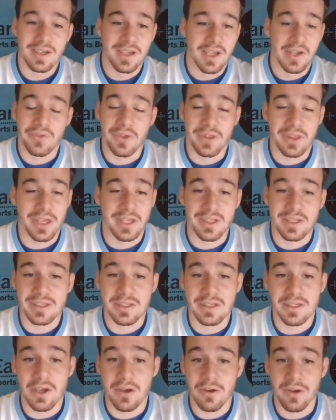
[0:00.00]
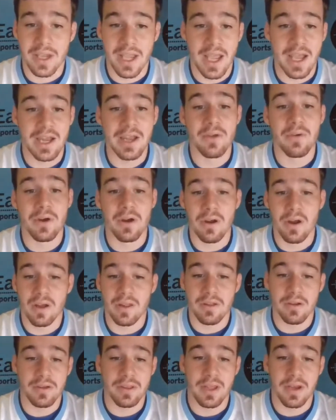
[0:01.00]
If you think this is going anywhere
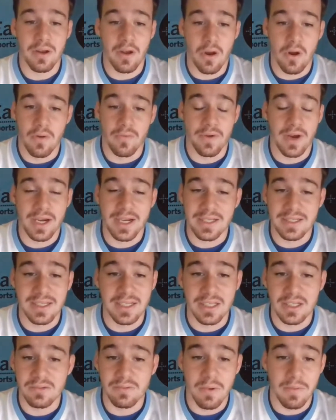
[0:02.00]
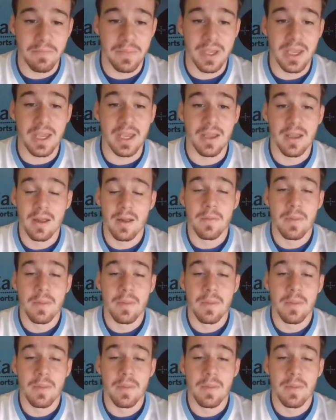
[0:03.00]
other than over, I could see this one being